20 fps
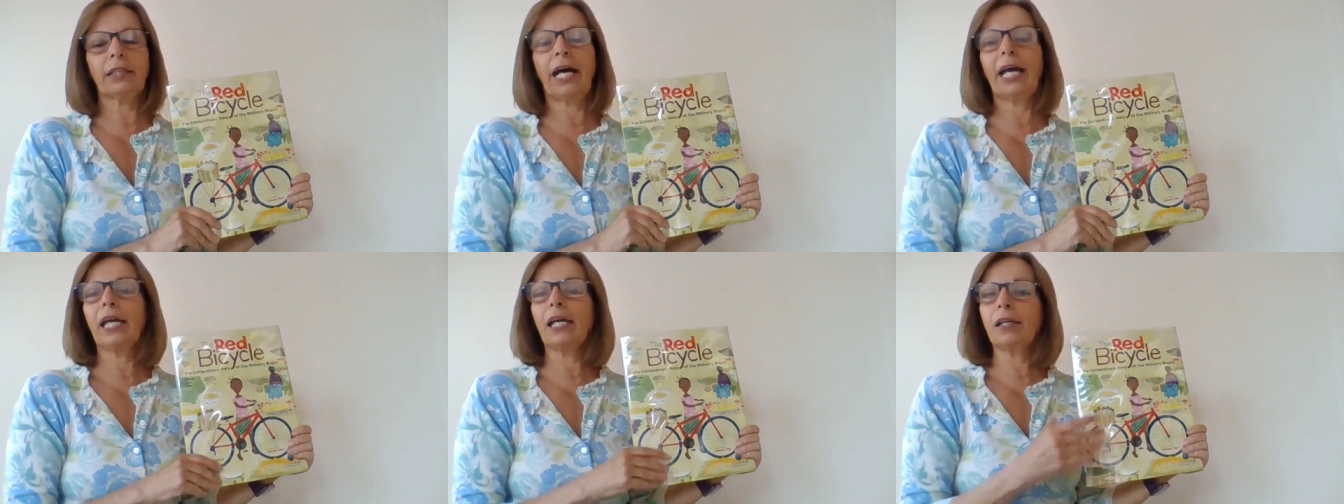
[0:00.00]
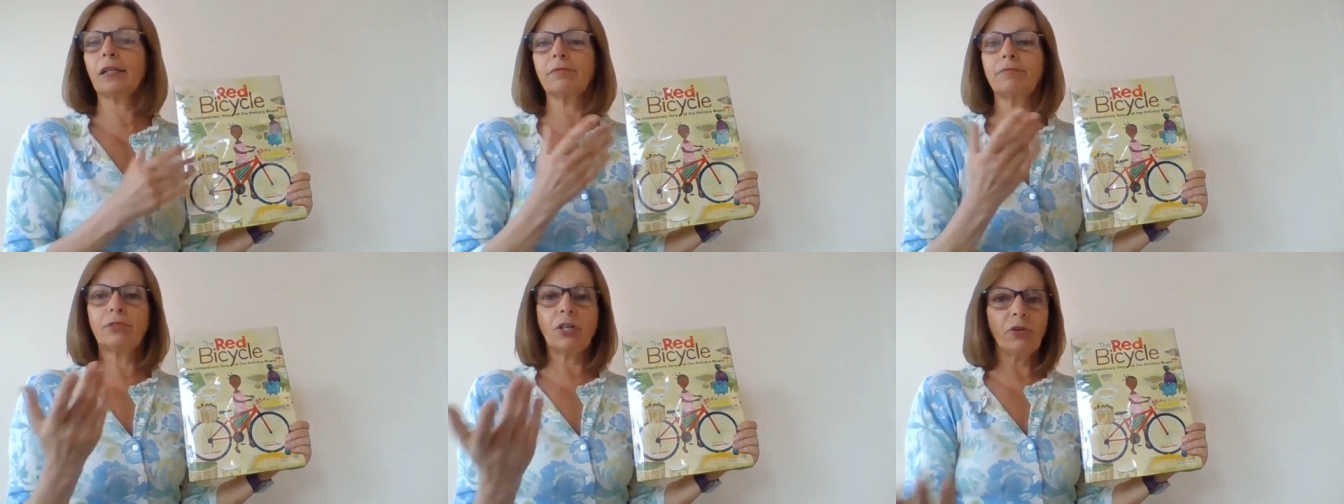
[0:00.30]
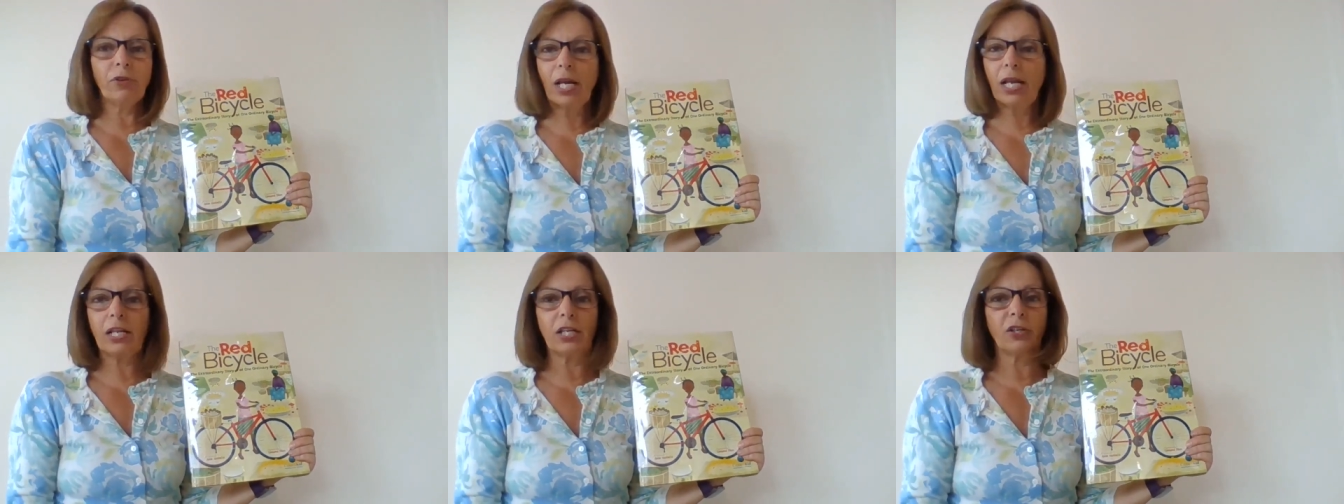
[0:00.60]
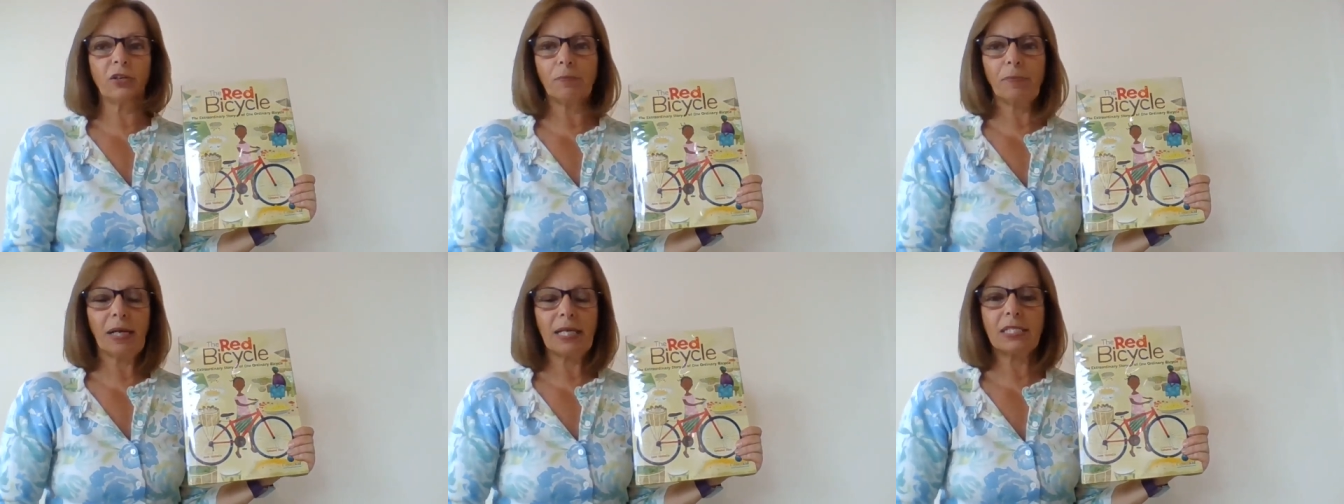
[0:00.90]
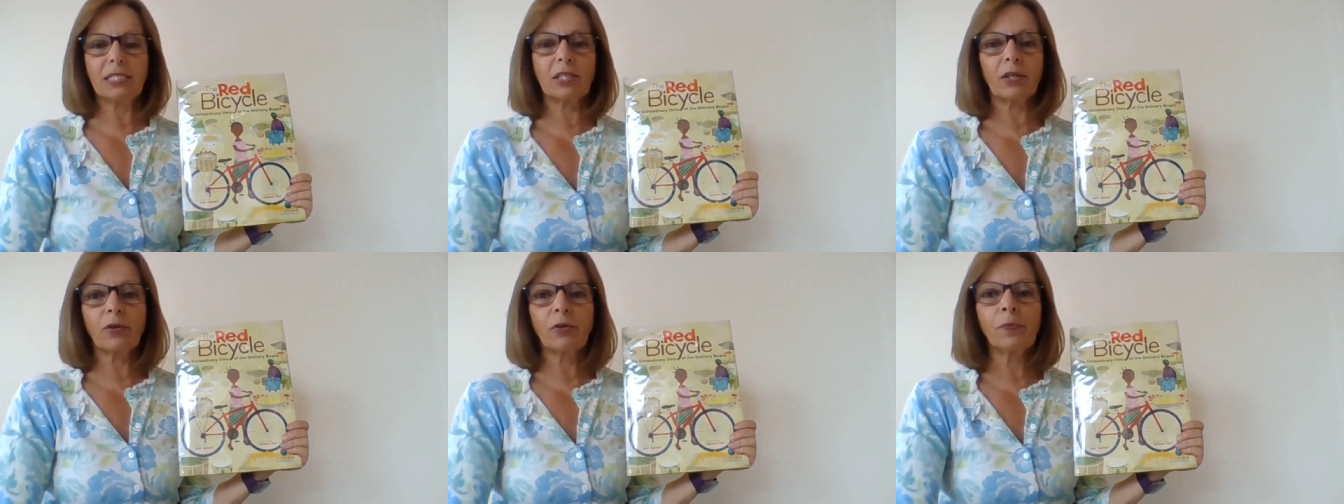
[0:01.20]
like donating your
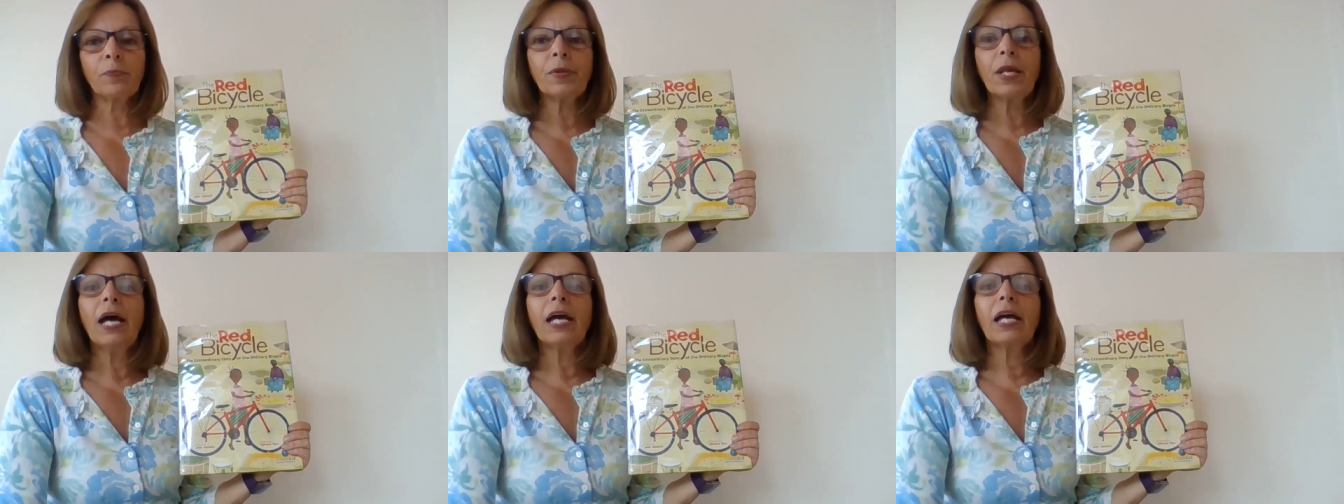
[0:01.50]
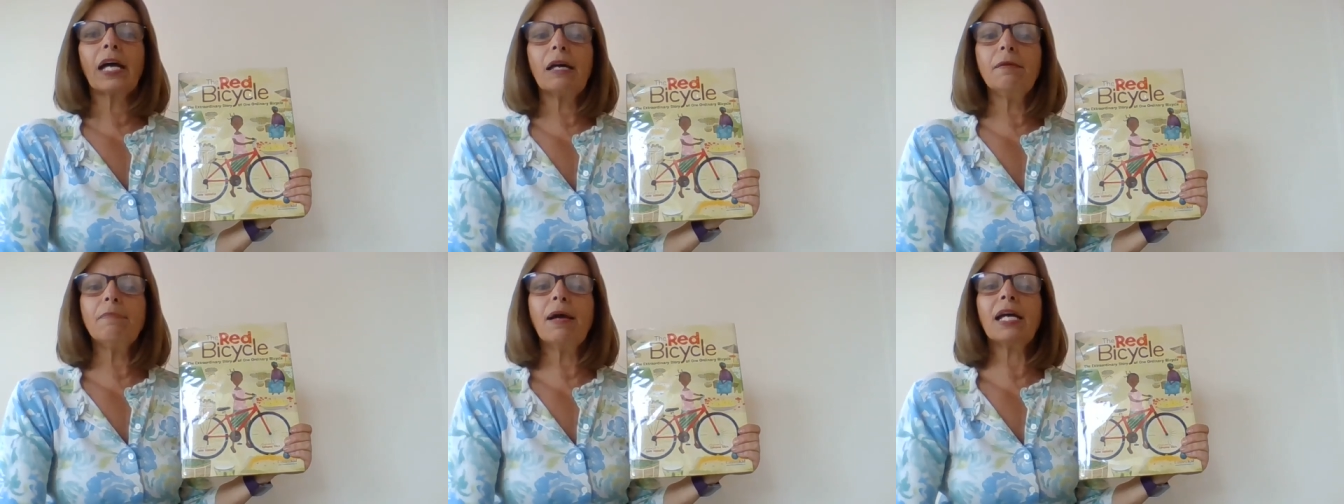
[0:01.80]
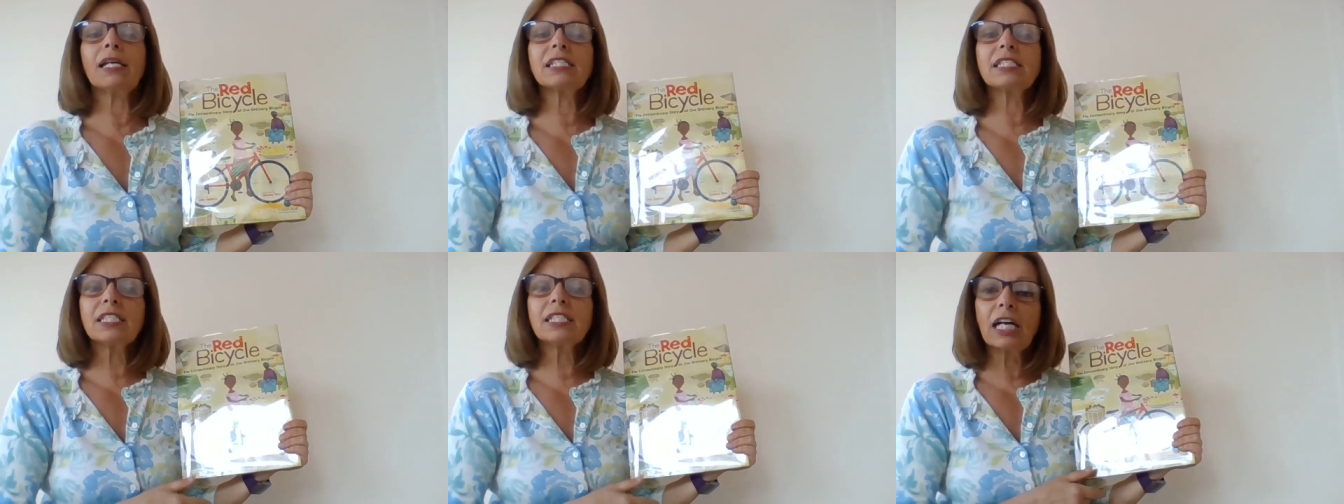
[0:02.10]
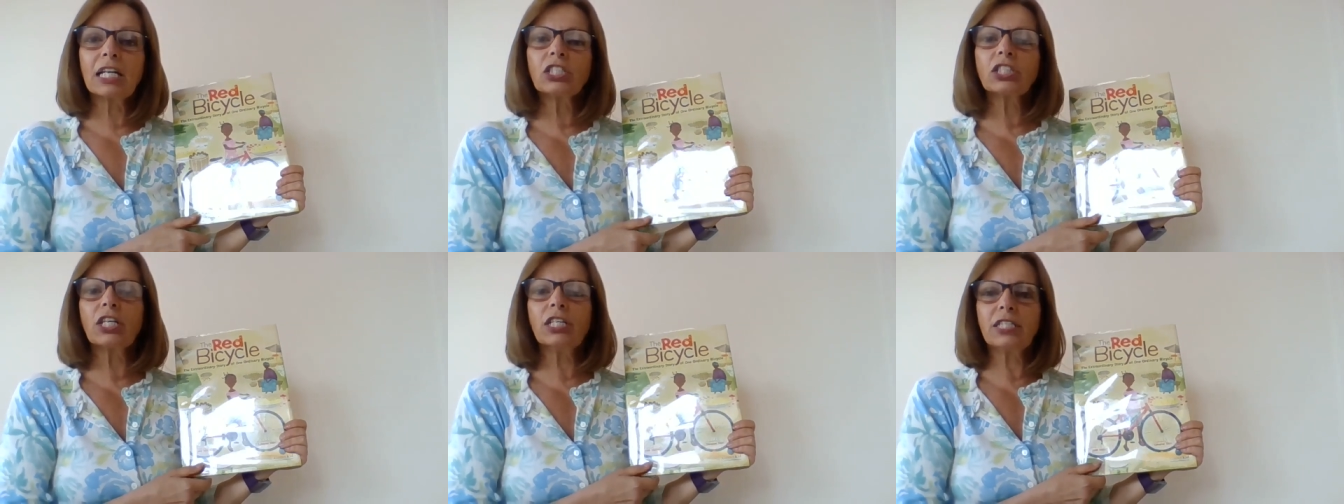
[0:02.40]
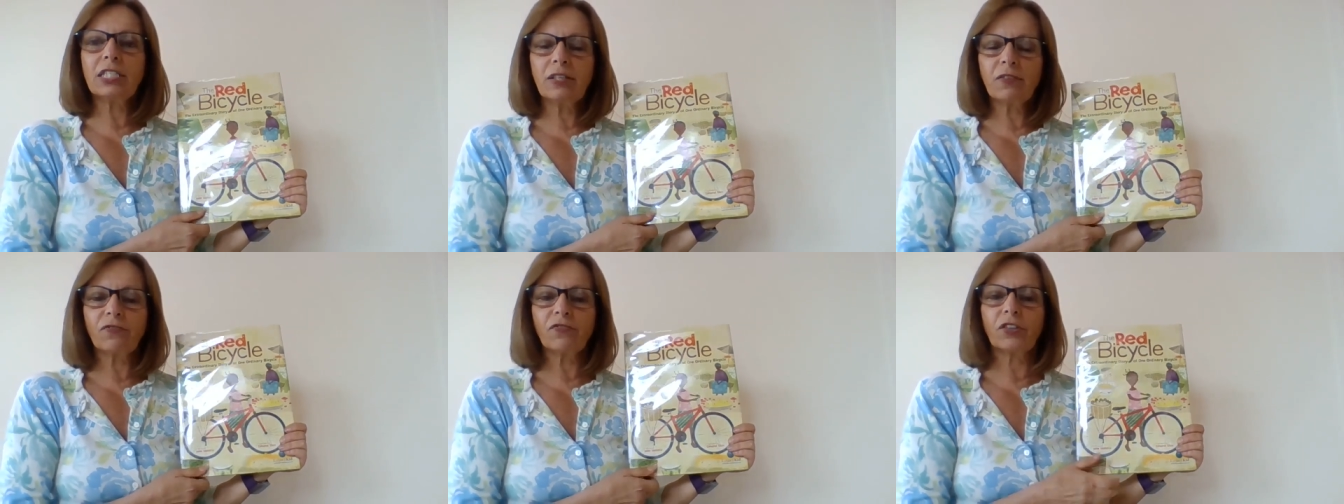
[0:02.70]
bicycle, can make such a
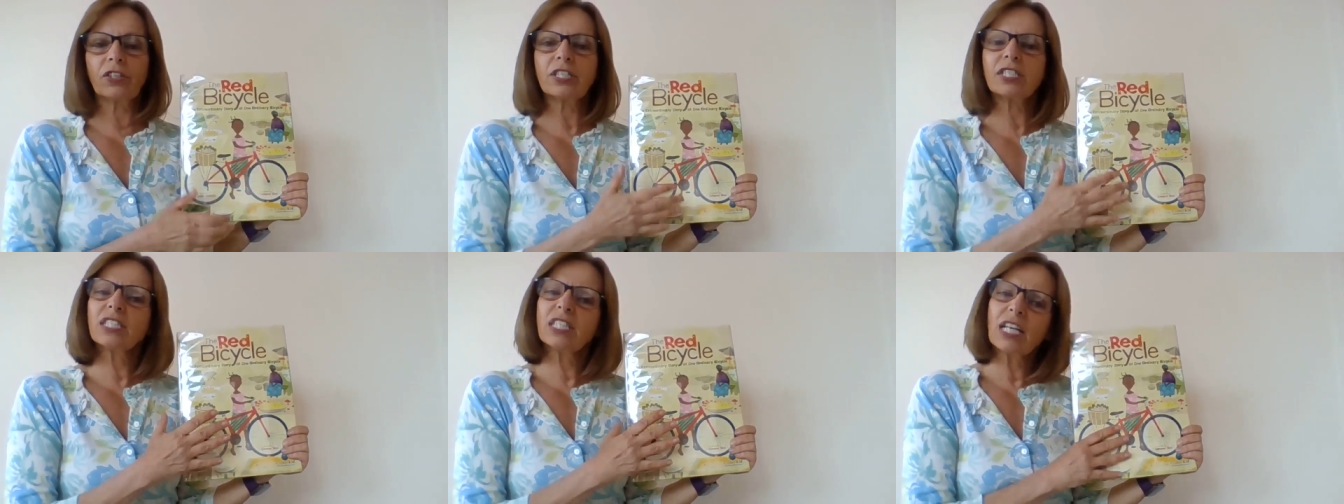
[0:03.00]
difference.